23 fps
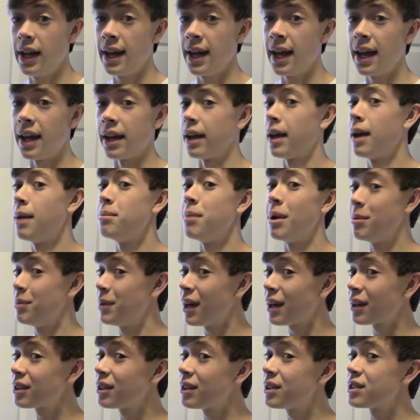Hey, maybe
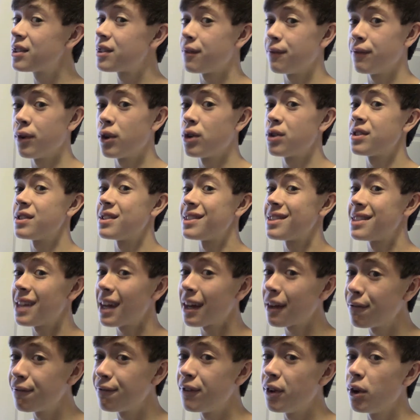not good as the first and
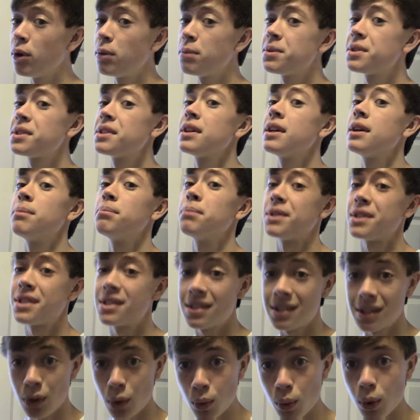second films, but
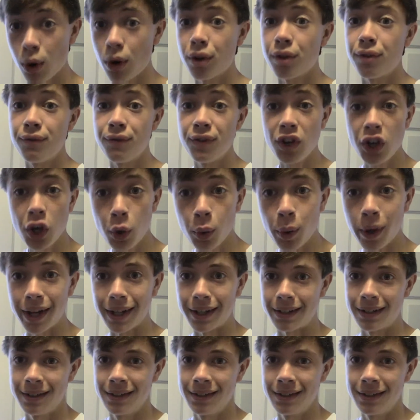still worth viewing.